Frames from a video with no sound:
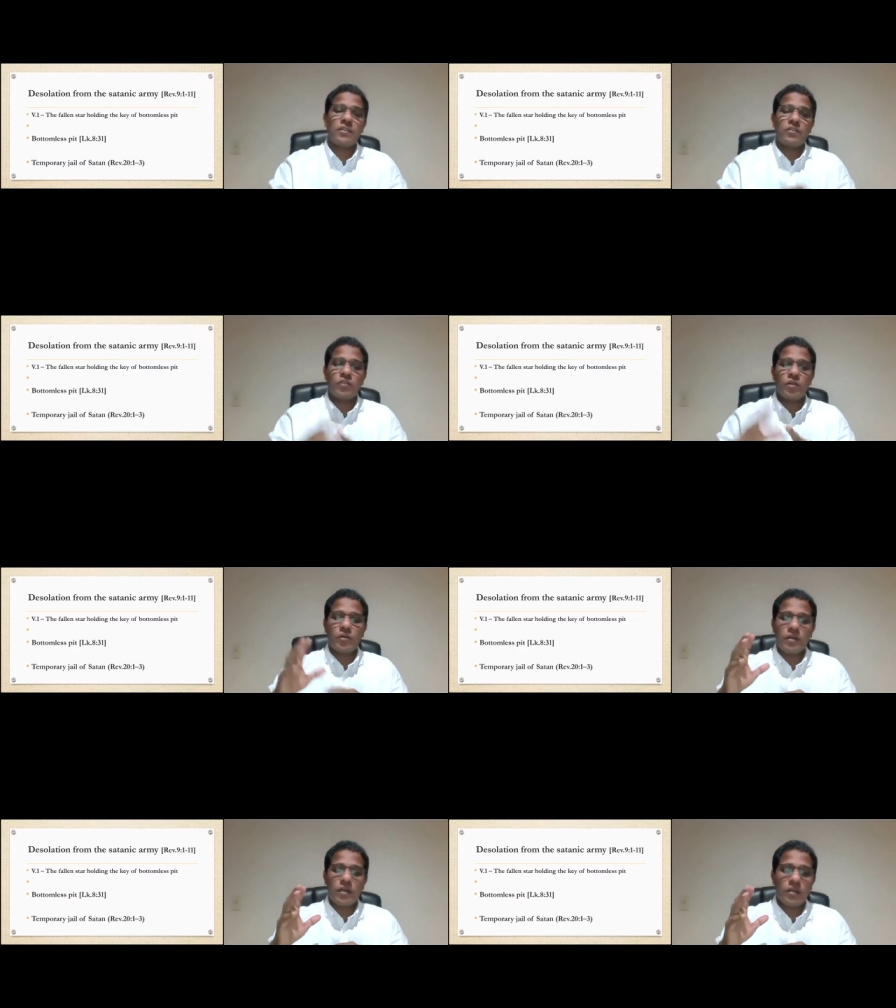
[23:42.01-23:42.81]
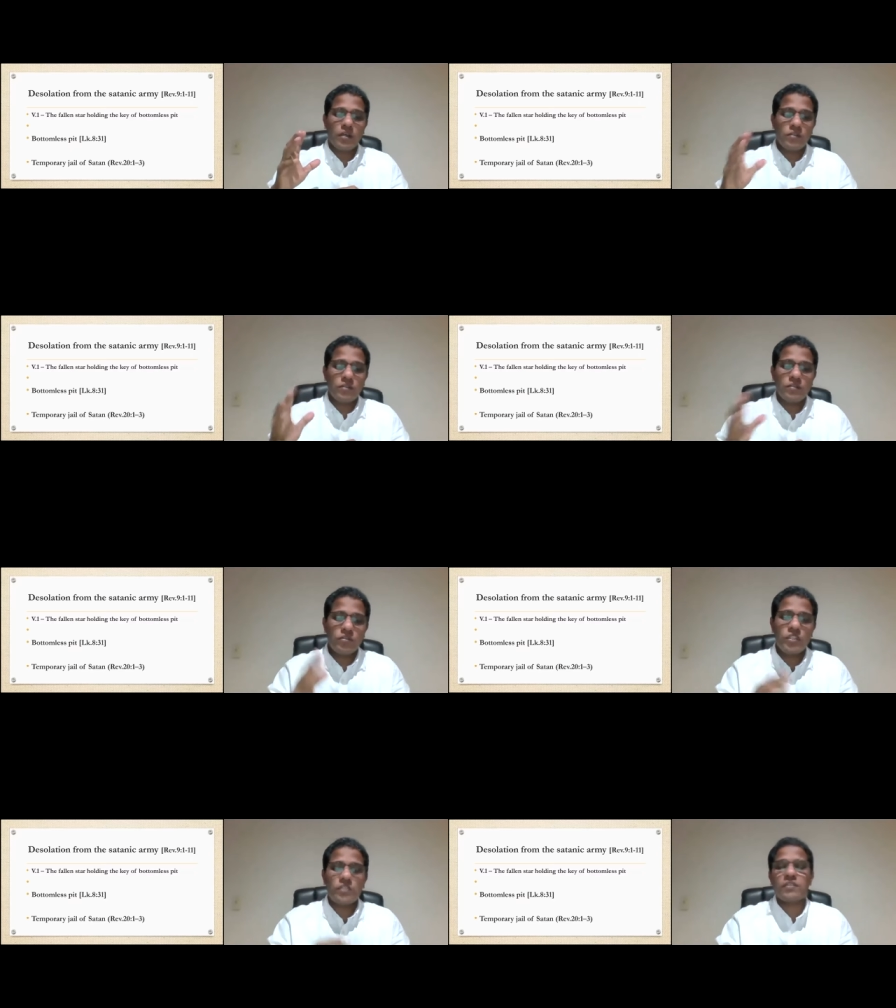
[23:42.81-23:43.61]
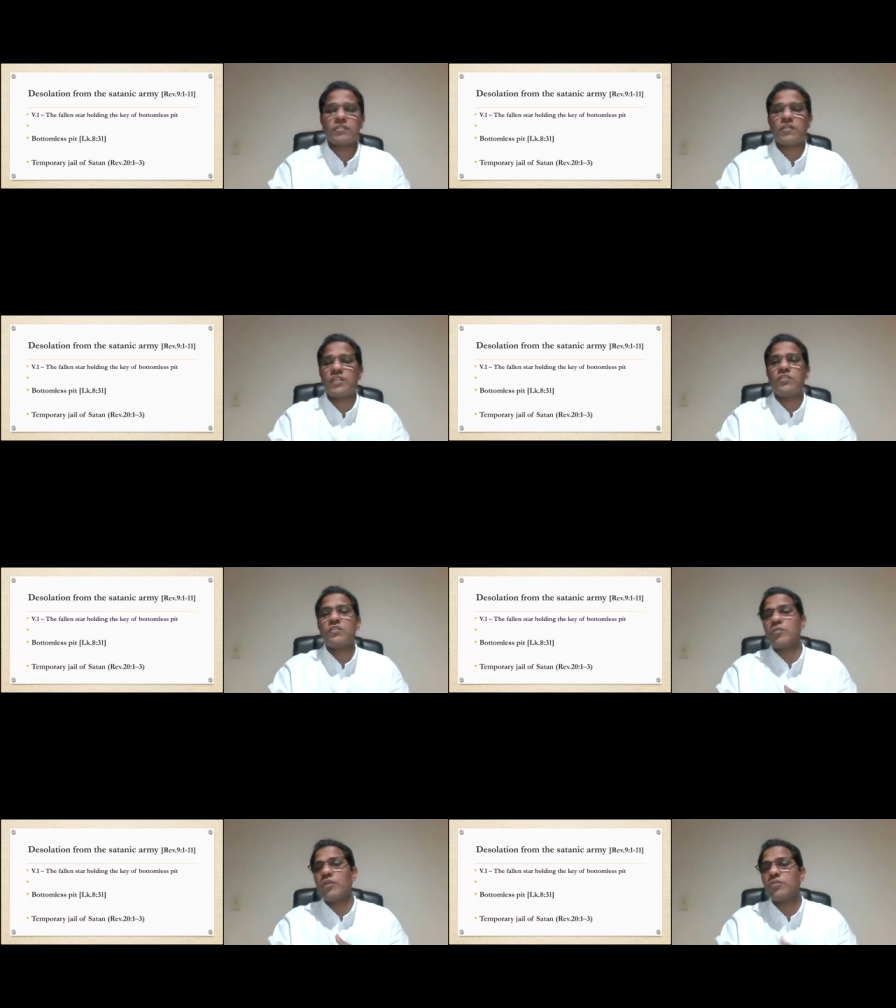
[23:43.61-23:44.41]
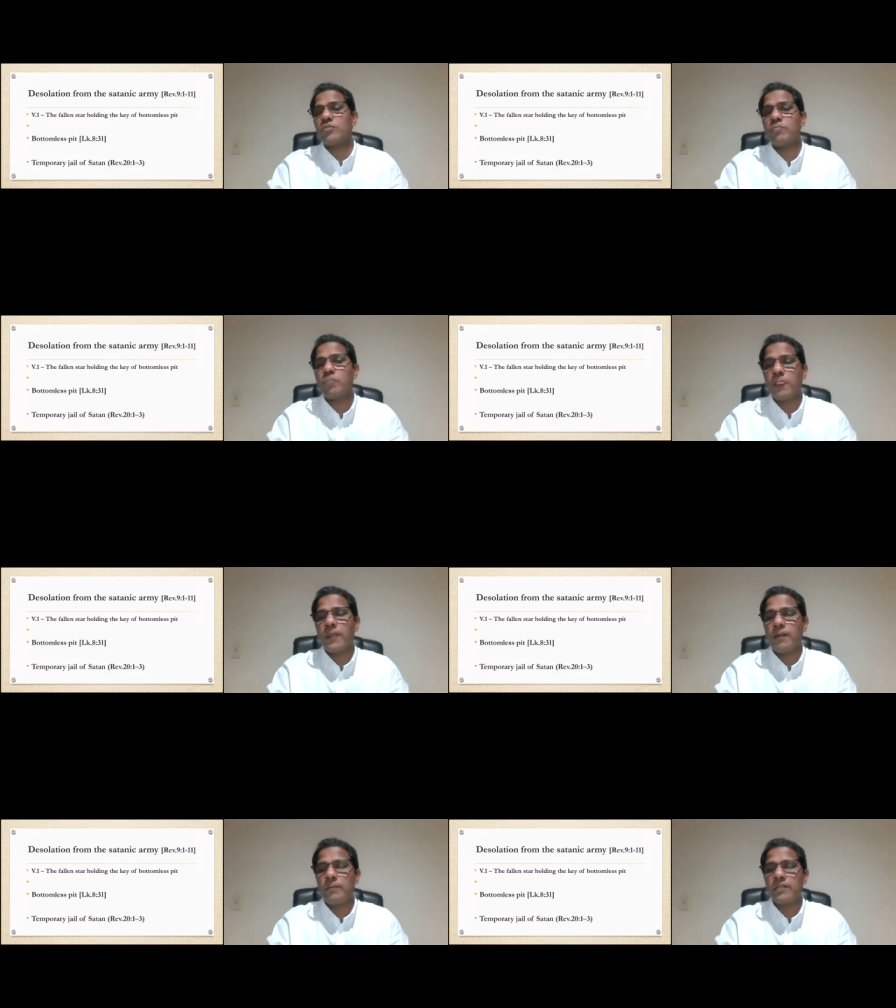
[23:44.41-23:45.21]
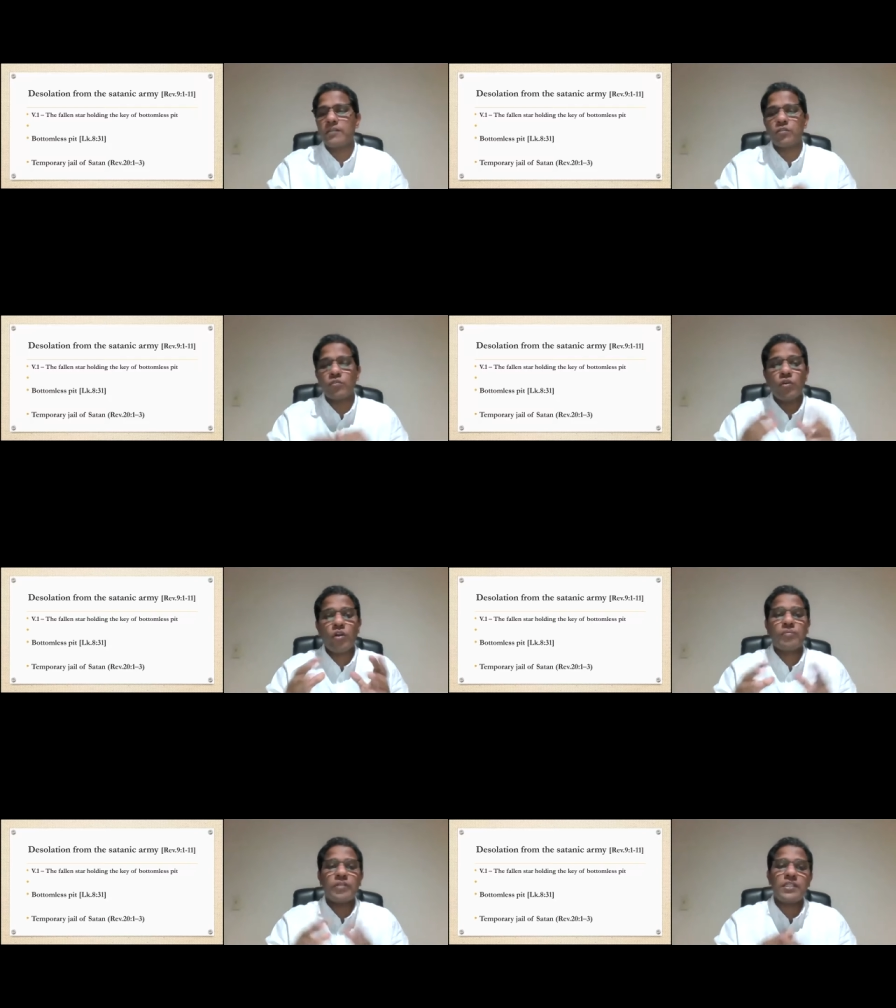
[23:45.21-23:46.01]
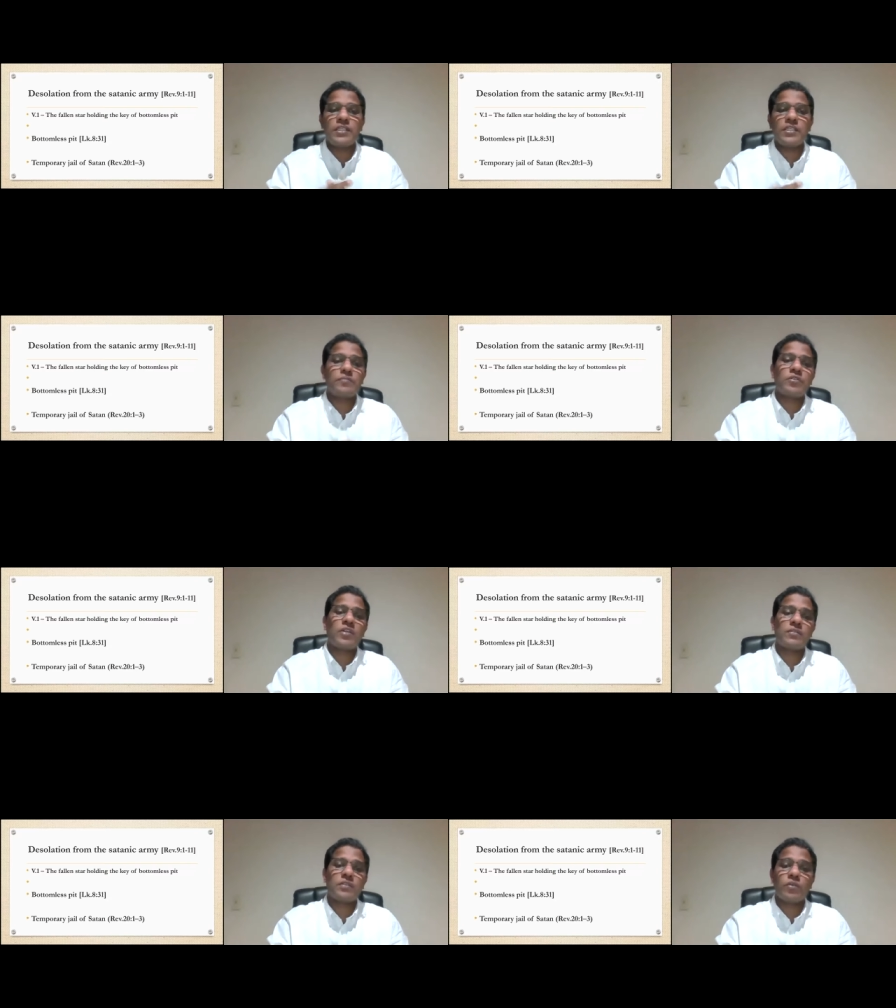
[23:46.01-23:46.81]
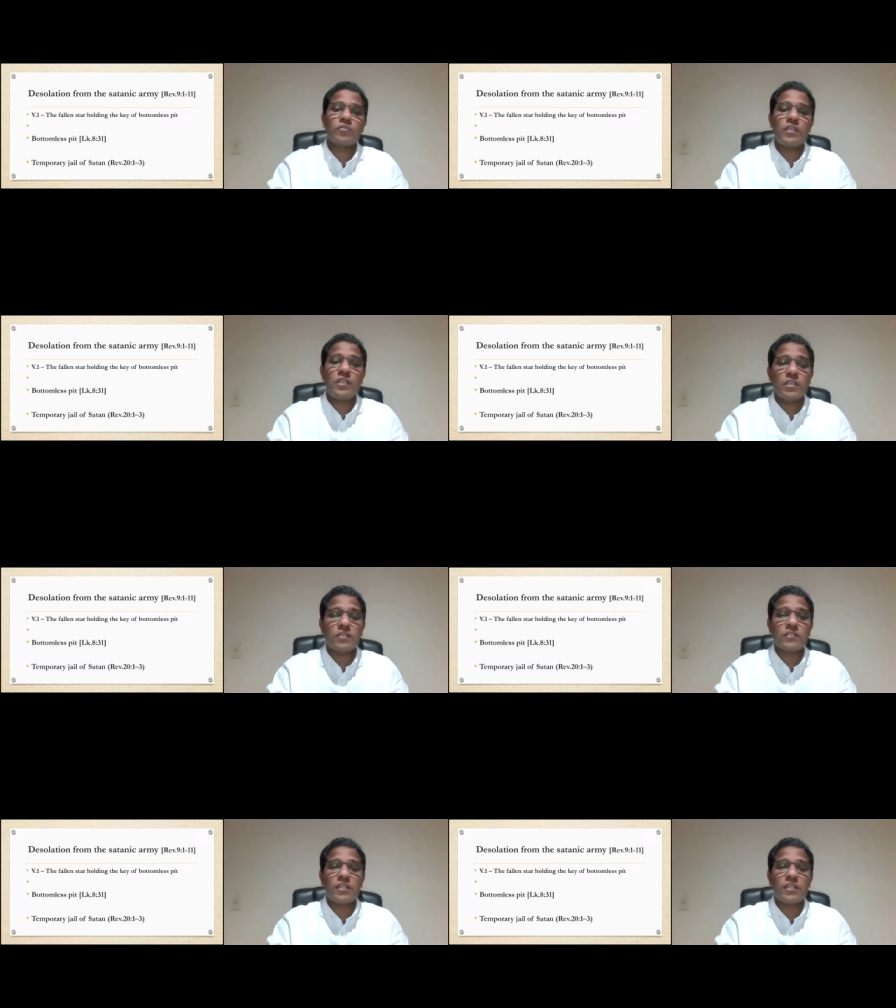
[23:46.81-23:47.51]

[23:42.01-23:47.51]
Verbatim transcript: So uh, Jesus Christ is going to, I mean, rule over the earth for thousand years.